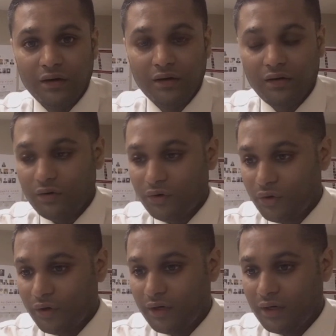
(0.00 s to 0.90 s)

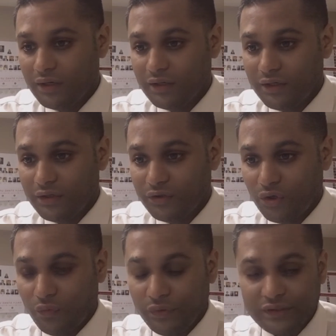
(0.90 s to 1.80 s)
or
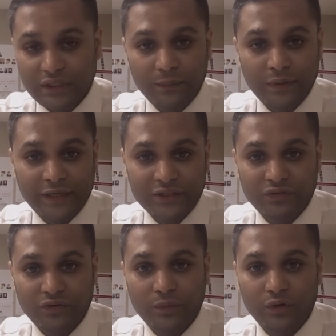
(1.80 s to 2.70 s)
your visa
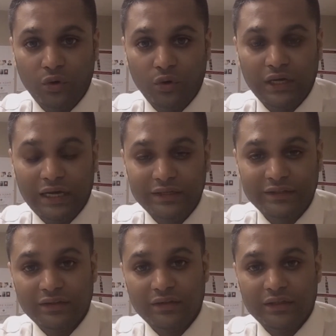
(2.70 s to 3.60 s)
application will be hold
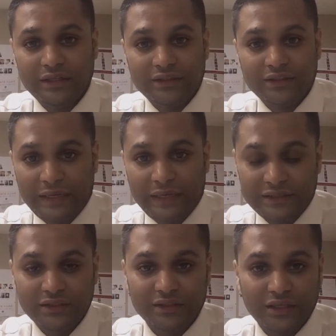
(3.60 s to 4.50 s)
until these
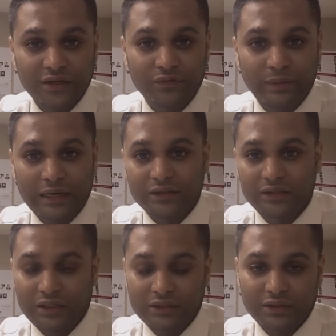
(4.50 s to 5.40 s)
embassies give back
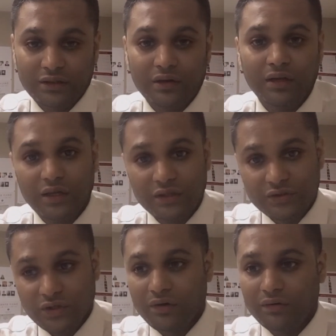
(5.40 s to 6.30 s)
the answer.
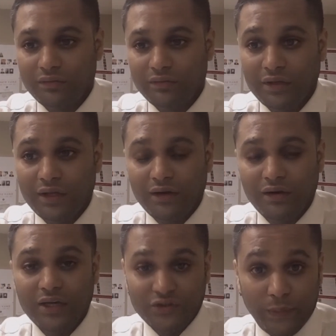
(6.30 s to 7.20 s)
So
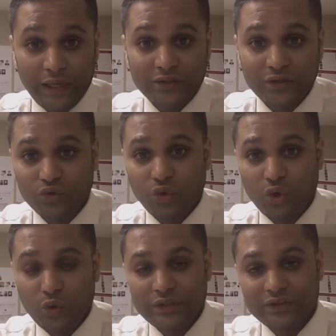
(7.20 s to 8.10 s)
it's better to
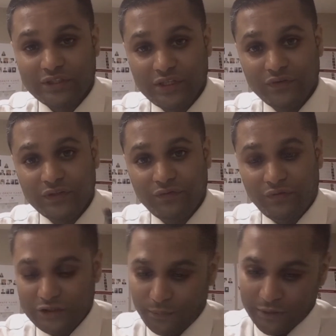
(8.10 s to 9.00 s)
always give the
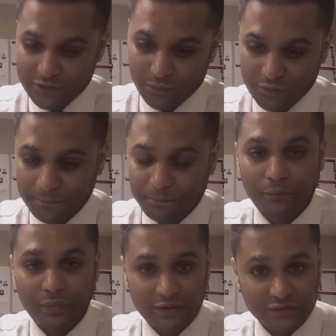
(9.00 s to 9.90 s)
fresh passport.
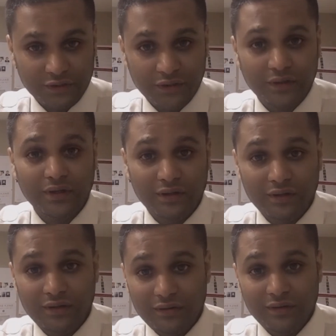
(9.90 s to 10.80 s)
So
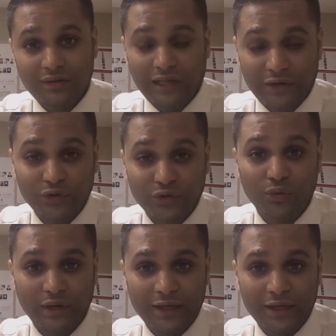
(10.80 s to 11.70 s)
now you know
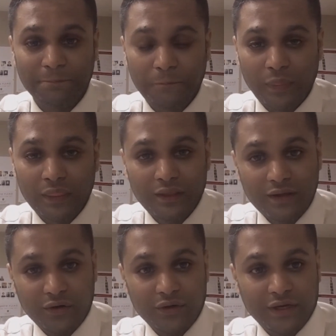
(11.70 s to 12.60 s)
why.
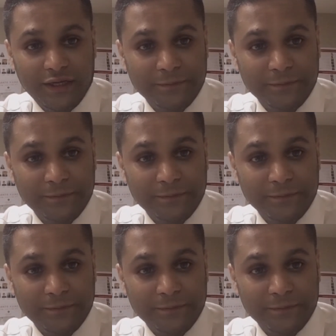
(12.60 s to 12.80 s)
Okay,